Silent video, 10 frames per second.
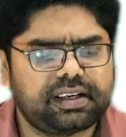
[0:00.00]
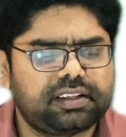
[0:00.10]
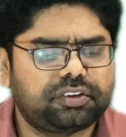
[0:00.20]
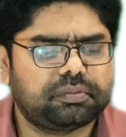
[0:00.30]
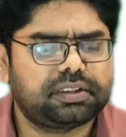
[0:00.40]
the
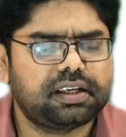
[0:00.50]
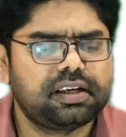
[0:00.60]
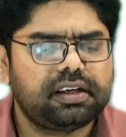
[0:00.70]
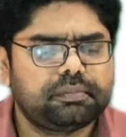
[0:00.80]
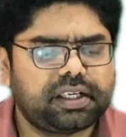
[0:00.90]
length of the
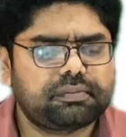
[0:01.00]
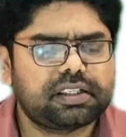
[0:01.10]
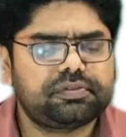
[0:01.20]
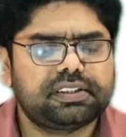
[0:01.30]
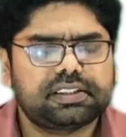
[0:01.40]

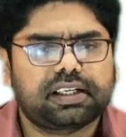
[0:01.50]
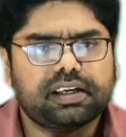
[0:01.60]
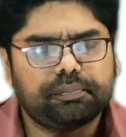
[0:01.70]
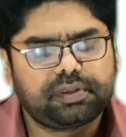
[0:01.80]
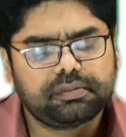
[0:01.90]
fragments which
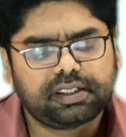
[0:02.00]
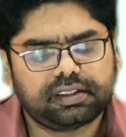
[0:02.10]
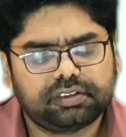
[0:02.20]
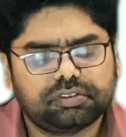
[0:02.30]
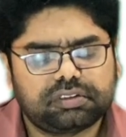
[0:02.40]
are
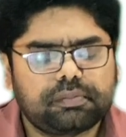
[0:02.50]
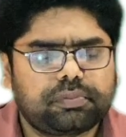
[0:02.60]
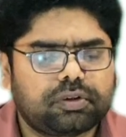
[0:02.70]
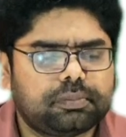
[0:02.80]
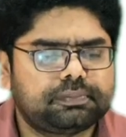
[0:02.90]
complementary to the
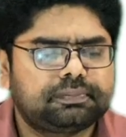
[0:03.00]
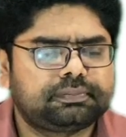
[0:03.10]
probe.